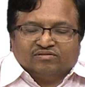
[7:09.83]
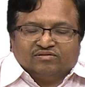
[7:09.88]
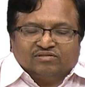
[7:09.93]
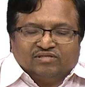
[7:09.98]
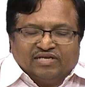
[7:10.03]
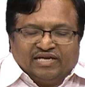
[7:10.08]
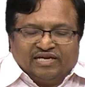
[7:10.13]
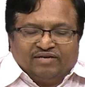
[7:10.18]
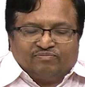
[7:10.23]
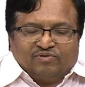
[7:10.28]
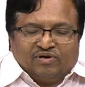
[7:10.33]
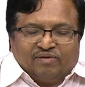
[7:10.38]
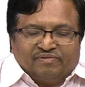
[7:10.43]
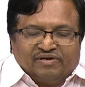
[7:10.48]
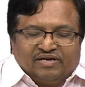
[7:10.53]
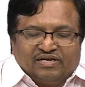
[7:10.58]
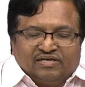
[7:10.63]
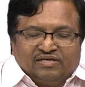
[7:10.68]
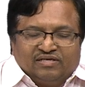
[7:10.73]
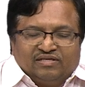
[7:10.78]
the light
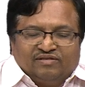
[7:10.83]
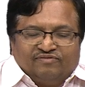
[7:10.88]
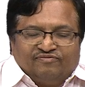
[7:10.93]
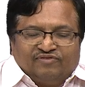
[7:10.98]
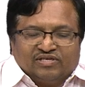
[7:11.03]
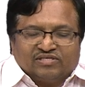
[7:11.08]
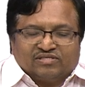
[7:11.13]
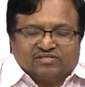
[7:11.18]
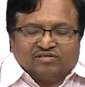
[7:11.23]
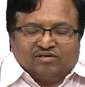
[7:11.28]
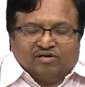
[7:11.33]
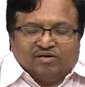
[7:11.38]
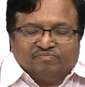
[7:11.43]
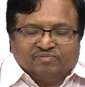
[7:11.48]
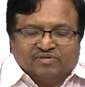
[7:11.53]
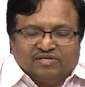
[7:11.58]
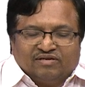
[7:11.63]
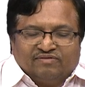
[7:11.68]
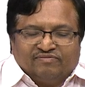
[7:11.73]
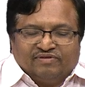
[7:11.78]
propagating in the first
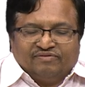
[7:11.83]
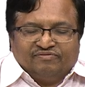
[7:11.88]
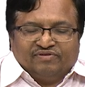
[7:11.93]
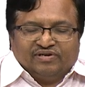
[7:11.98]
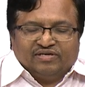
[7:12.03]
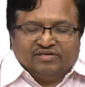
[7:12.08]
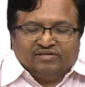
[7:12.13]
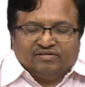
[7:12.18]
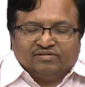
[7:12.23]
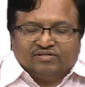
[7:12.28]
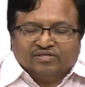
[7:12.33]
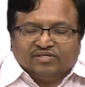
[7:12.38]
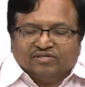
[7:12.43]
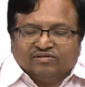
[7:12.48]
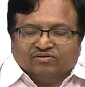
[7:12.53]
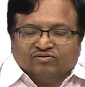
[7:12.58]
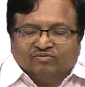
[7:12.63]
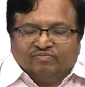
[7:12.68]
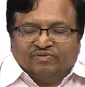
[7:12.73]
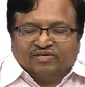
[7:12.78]
optical waveguide
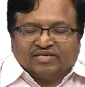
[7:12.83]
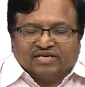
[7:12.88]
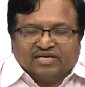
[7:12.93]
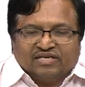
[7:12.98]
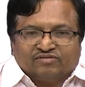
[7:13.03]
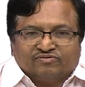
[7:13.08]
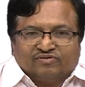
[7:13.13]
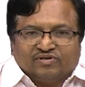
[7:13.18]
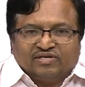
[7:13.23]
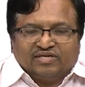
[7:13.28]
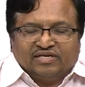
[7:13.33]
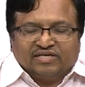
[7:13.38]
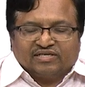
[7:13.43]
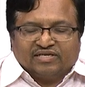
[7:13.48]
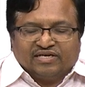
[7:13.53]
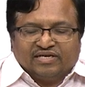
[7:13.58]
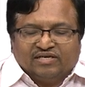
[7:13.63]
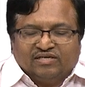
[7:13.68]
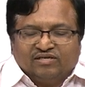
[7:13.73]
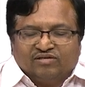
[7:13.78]
could be transferred
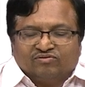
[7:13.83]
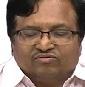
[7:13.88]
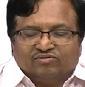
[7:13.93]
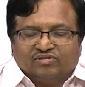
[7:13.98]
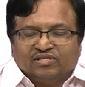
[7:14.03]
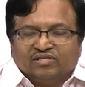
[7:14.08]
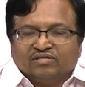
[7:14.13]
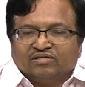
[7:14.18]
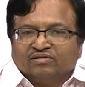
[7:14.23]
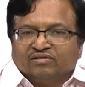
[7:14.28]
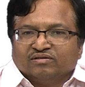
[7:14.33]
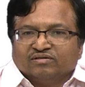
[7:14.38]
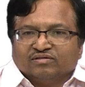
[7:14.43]
entirely to the